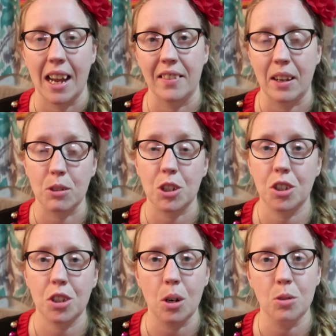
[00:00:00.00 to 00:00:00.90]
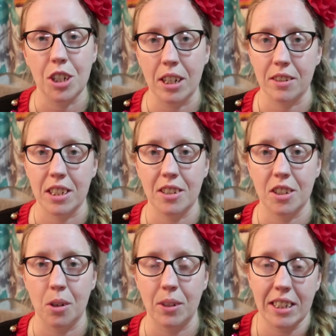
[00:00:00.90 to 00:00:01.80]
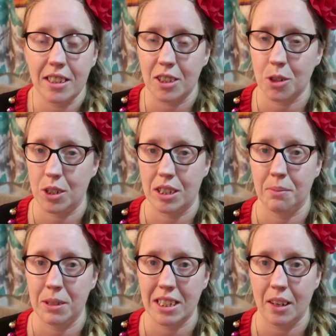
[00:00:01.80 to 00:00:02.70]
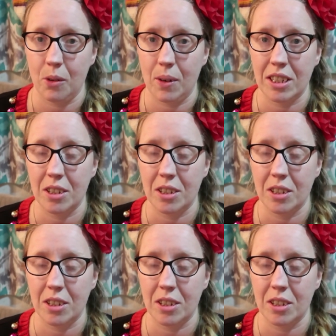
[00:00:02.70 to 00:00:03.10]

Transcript: And they were so generous to donate to this Christmas giveaway.